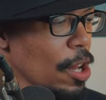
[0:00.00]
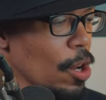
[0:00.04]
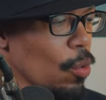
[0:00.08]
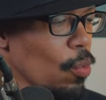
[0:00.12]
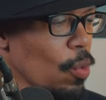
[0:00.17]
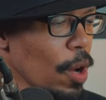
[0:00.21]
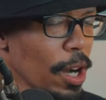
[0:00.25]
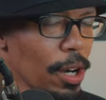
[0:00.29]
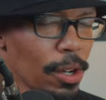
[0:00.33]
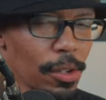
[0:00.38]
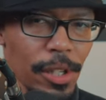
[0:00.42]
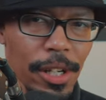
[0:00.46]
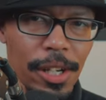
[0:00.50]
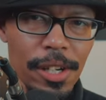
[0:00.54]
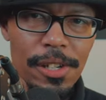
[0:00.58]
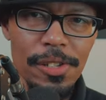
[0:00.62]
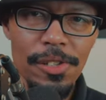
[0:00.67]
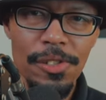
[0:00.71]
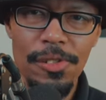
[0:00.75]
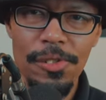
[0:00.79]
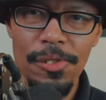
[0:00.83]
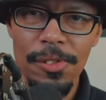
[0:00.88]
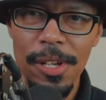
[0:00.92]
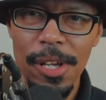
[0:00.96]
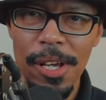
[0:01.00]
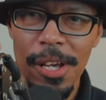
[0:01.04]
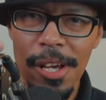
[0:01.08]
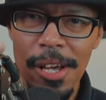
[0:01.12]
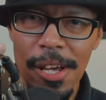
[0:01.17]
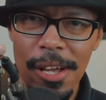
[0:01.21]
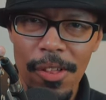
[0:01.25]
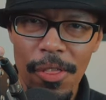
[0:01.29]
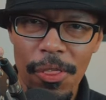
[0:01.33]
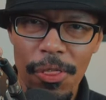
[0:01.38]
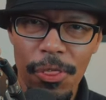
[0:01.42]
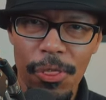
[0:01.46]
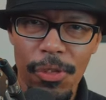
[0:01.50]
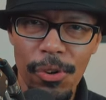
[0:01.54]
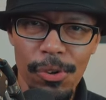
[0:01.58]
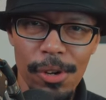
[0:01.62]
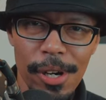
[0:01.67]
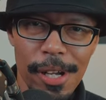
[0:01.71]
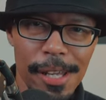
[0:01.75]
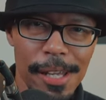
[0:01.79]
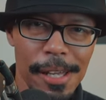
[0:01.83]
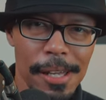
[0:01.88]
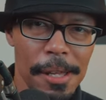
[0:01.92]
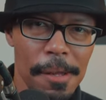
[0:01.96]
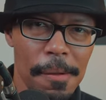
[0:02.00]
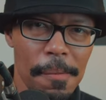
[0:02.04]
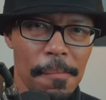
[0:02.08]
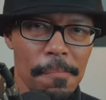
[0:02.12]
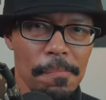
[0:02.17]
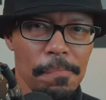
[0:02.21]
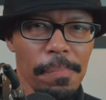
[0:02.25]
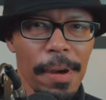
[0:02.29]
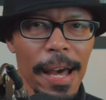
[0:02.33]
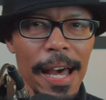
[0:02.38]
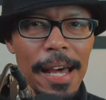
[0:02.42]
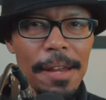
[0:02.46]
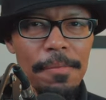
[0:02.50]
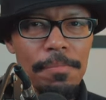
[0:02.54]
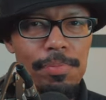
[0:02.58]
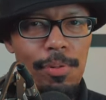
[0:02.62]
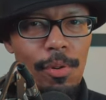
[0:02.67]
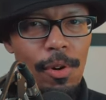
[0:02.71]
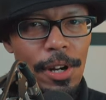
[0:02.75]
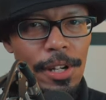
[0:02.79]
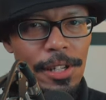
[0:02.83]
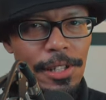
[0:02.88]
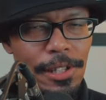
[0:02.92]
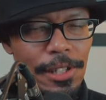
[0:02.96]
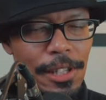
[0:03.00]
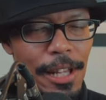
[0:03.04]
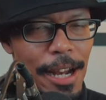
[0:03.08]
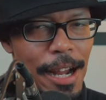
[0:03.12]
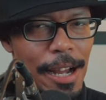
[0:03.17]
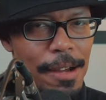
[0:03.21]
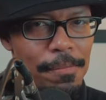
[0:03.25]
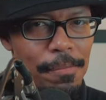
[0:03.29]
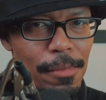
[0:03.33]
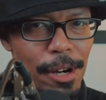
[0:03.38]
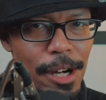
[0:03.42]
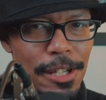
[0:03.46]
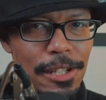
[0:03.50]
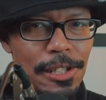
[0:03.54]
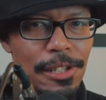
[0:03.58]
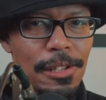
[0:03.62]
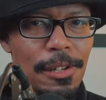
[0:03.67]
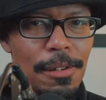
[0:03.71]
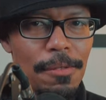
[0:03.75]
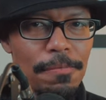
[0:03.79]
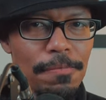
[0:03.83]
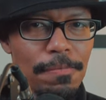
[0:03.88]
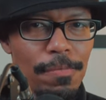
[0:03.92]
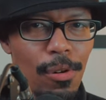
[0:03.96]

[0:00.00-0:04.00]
Well, there's three bad points that I must